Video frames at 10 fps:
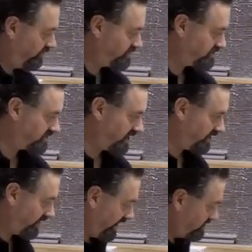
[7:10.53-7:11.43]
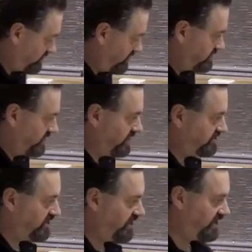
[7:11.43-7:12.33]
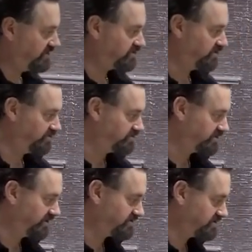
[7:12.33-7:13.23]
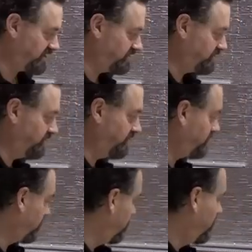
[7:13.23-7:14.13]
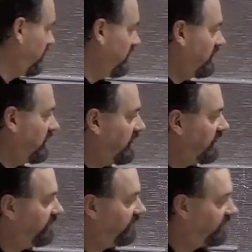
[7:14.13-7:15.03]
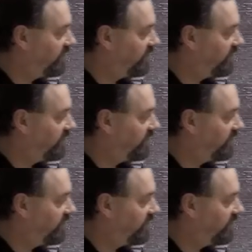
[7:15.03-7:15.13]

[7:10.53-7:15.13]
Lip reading: we're just starting to catch this edge here too, so that's starting to work. I'm